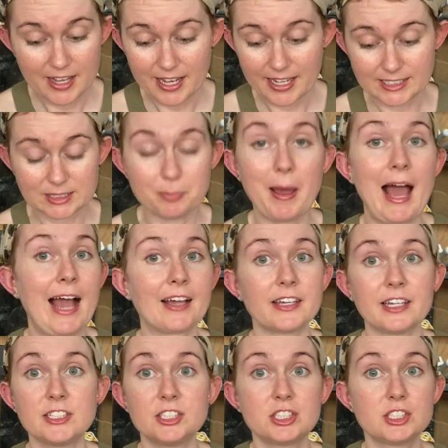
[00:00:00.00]
It's
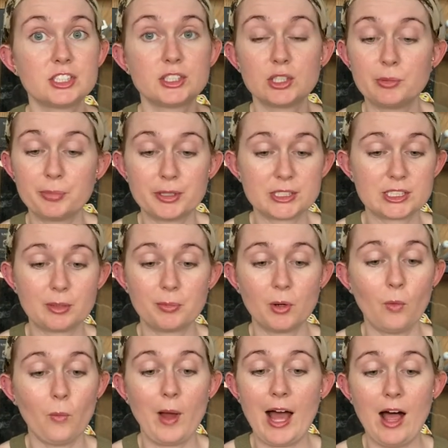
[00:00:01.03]
packaged super,
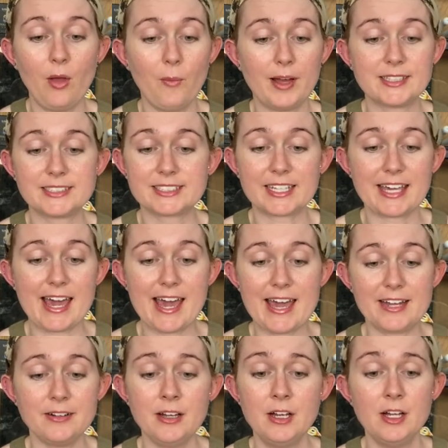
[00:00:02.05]
super well once
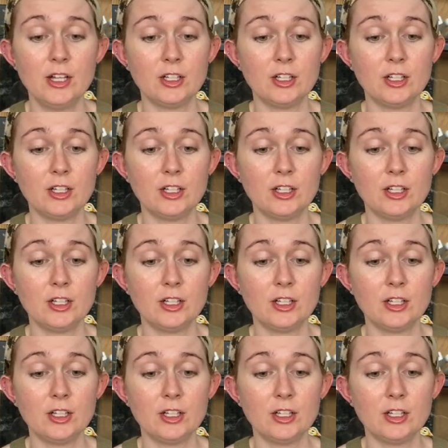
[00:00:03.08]
again.